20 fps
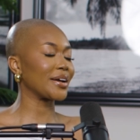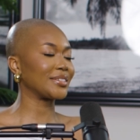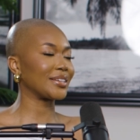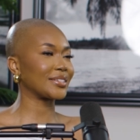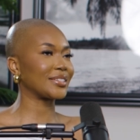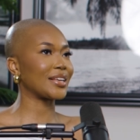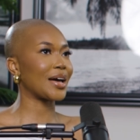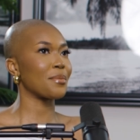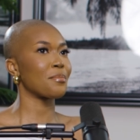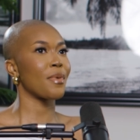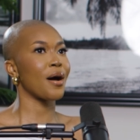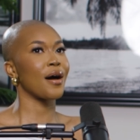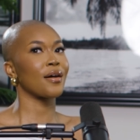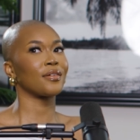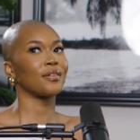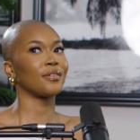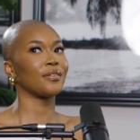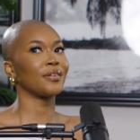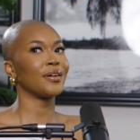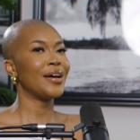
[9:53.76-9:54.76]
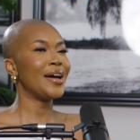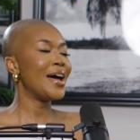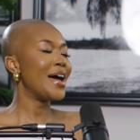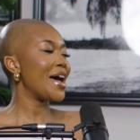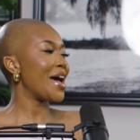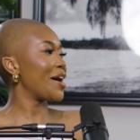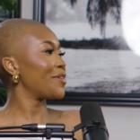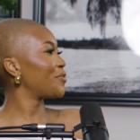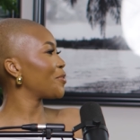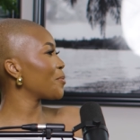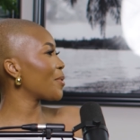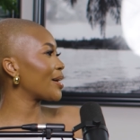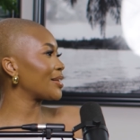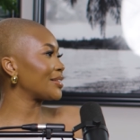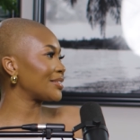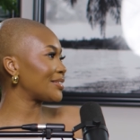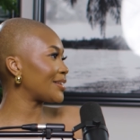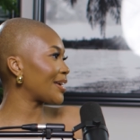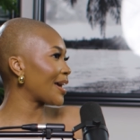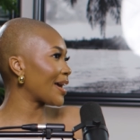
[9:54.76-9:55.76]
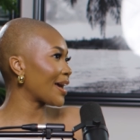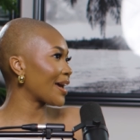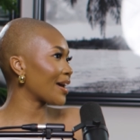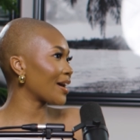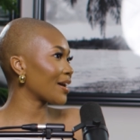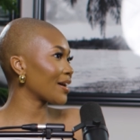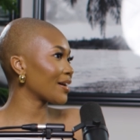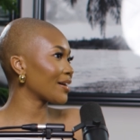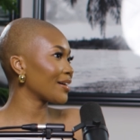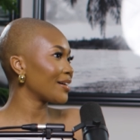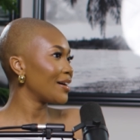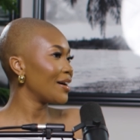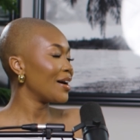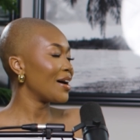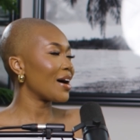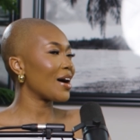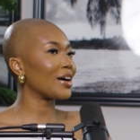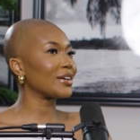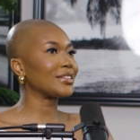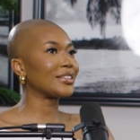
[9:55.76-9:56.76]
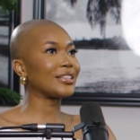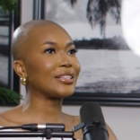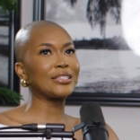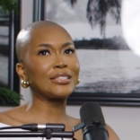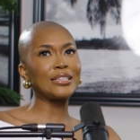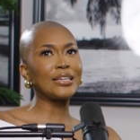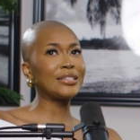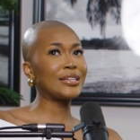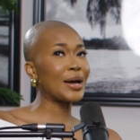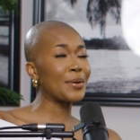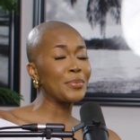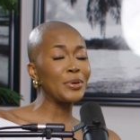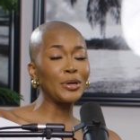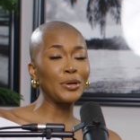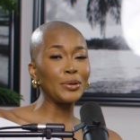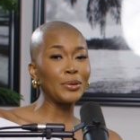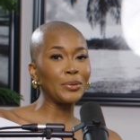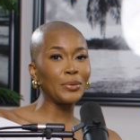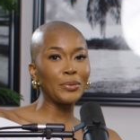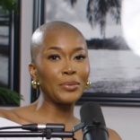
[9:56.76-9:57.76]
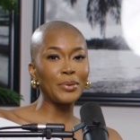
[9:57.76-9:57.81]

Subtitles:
Next Top Model every Wednesday on the CW